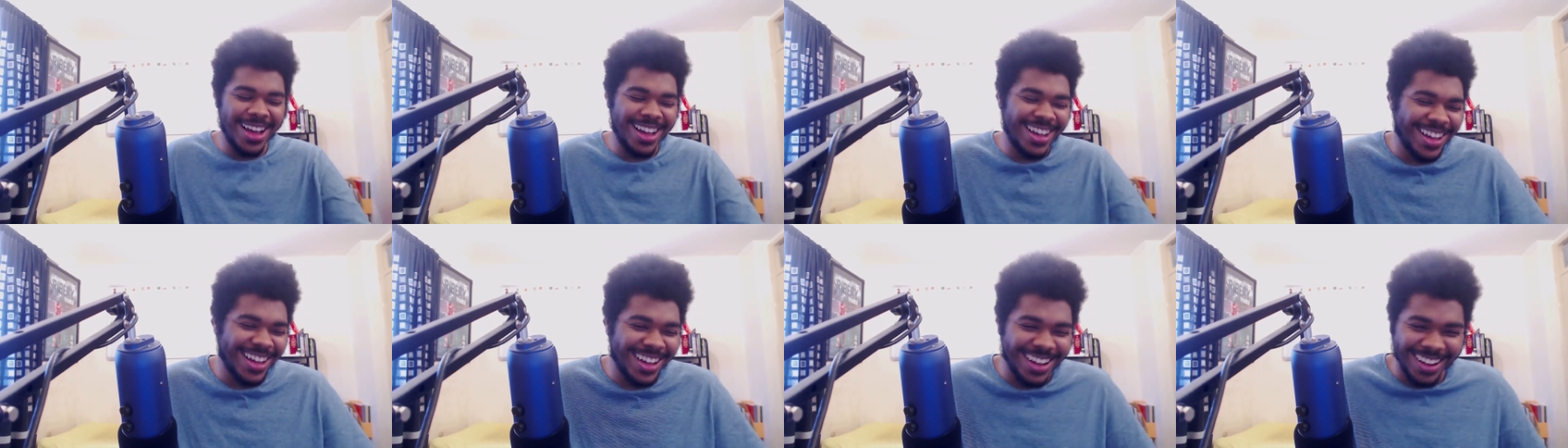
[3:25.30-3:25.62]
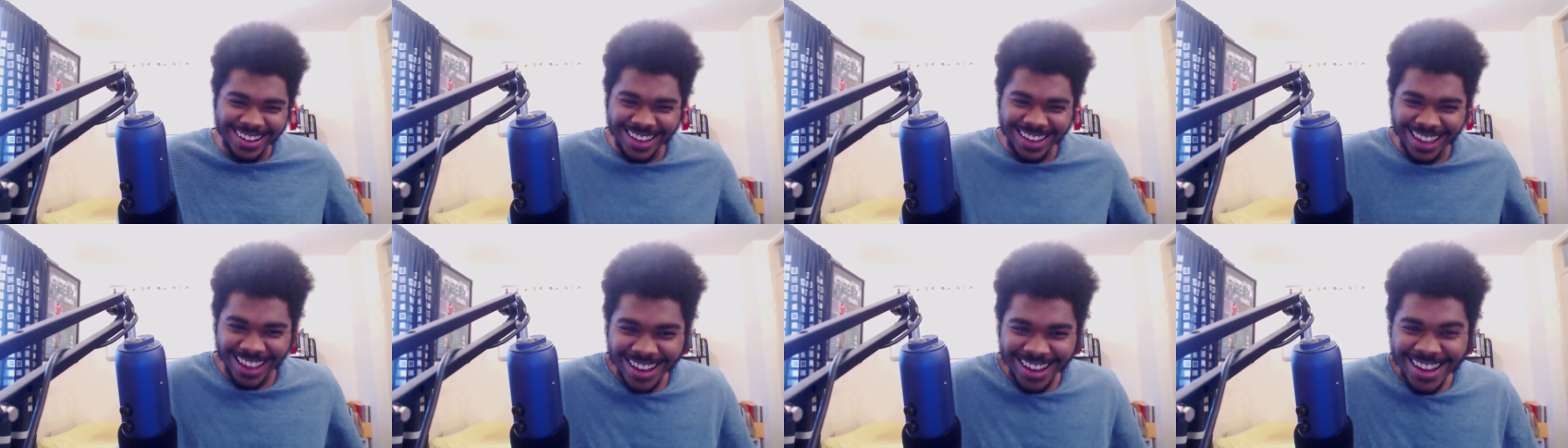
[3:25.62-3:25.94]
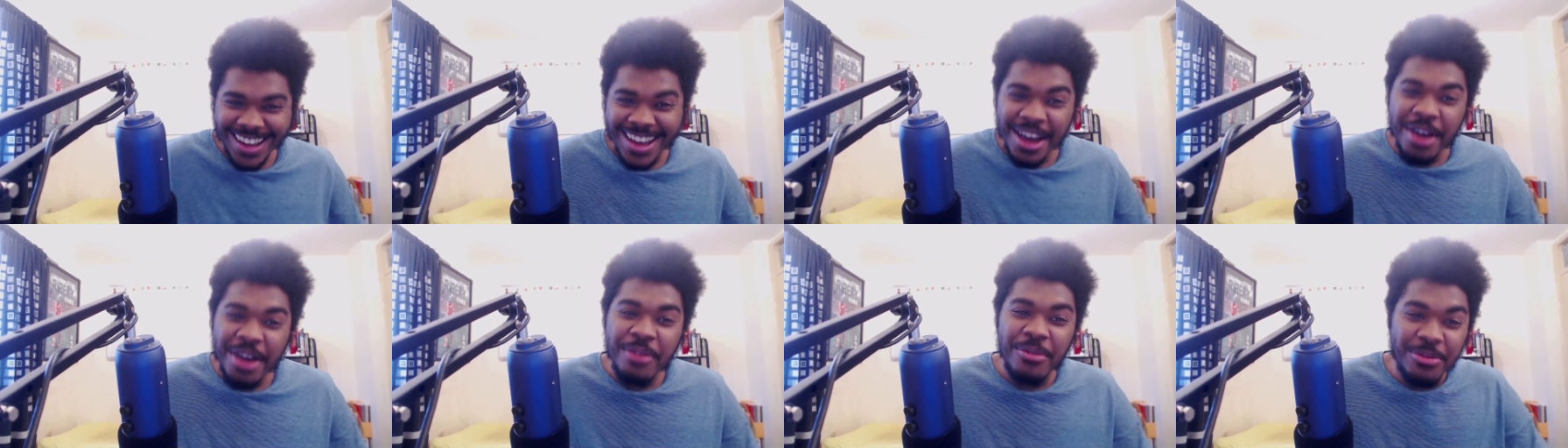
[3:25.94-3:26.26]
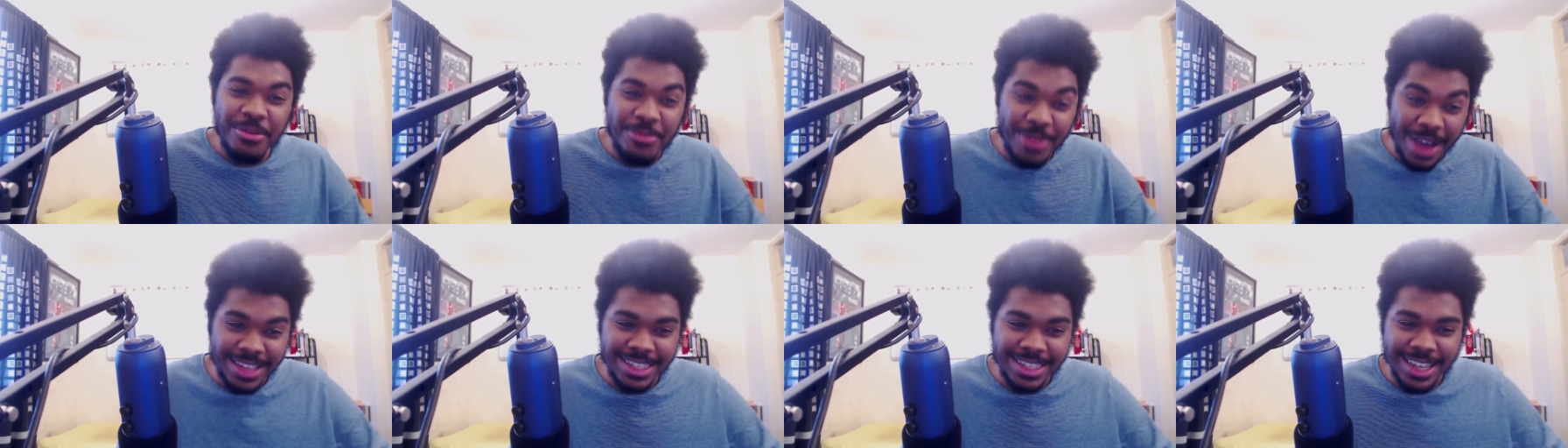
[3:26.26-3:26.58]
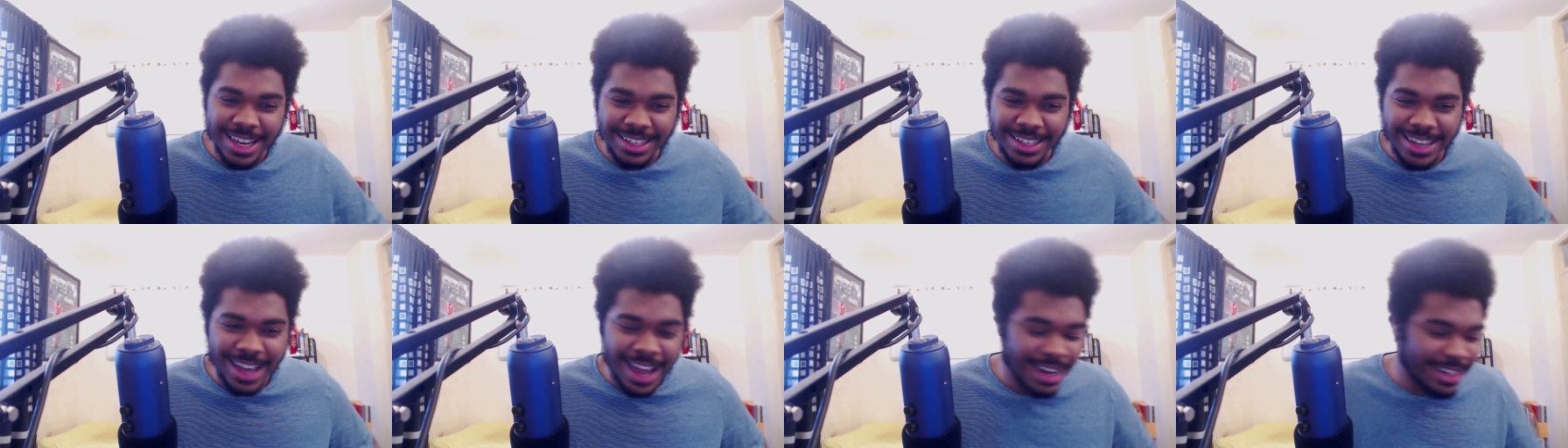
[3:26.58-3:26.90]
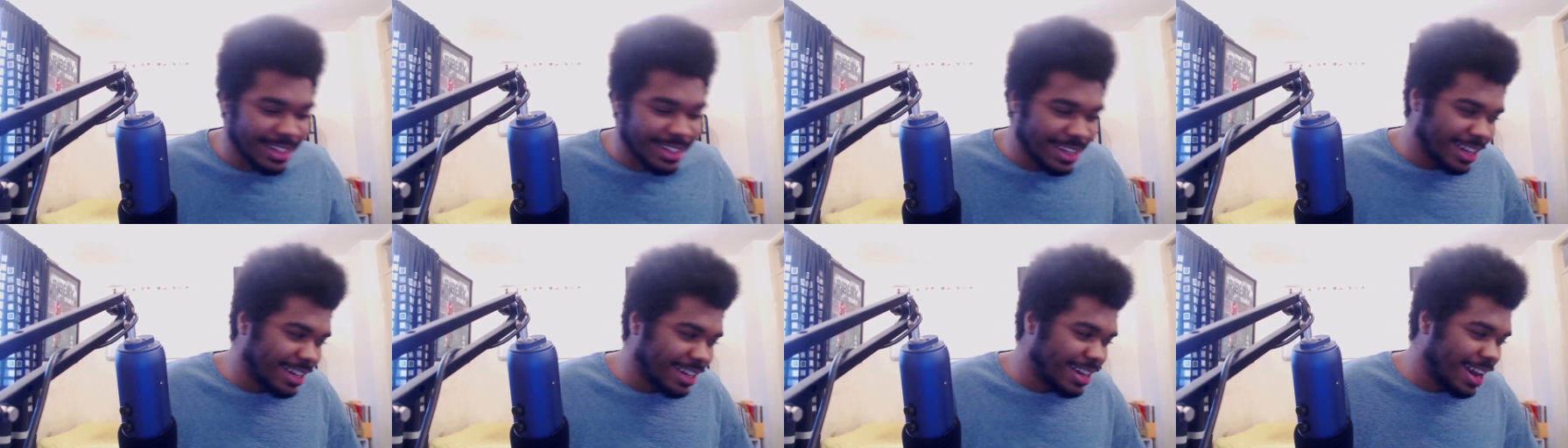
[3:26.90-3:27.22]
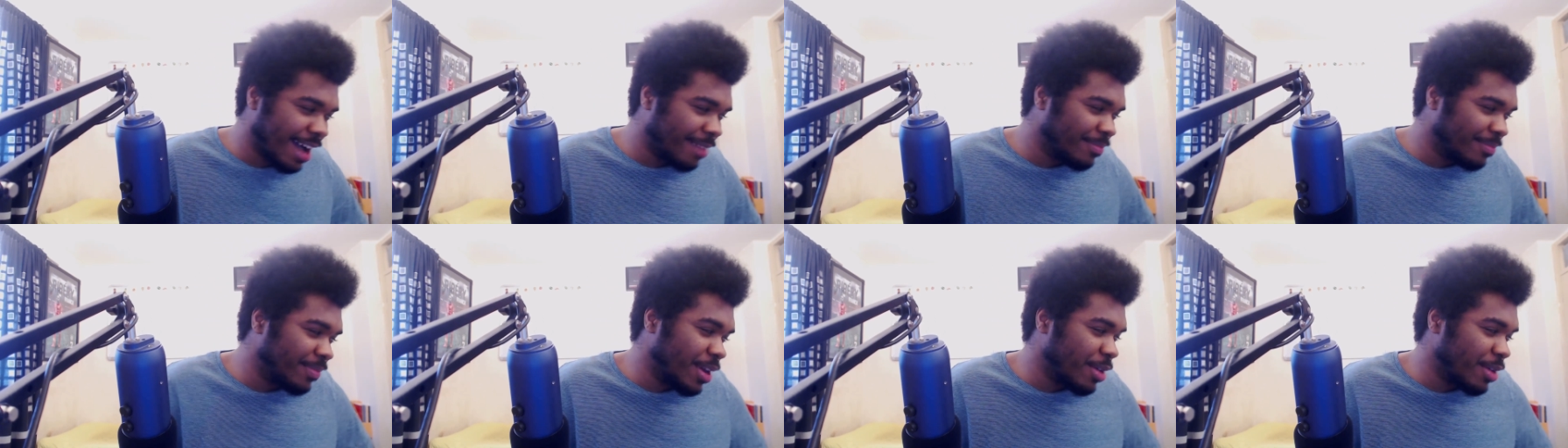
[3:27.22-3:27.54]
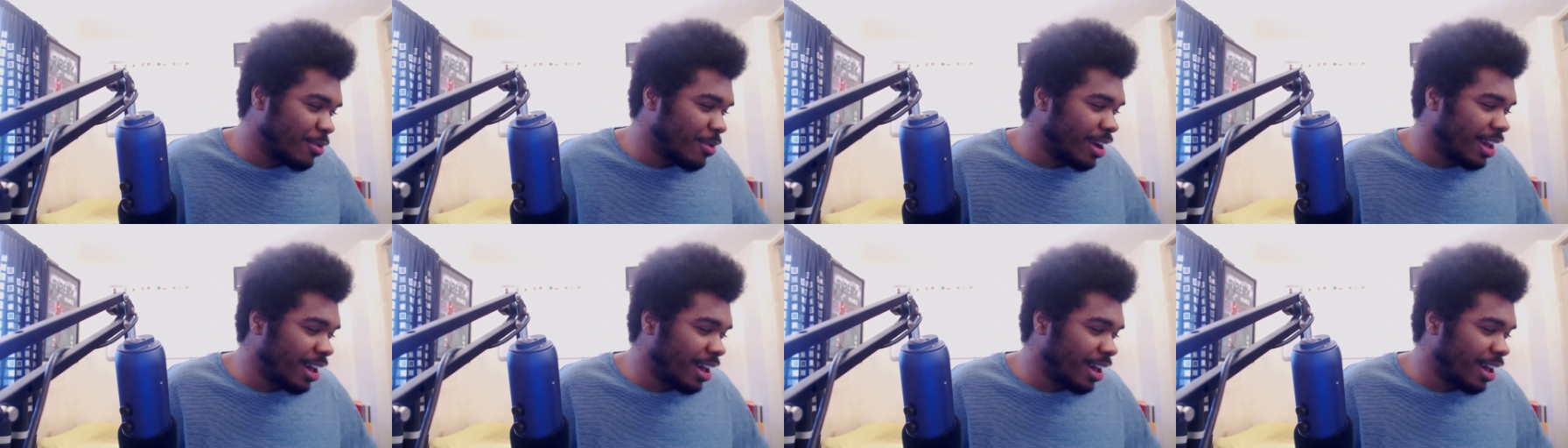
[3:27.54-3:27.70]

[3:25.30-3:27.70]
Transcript: okay, we basically got the idea and happening where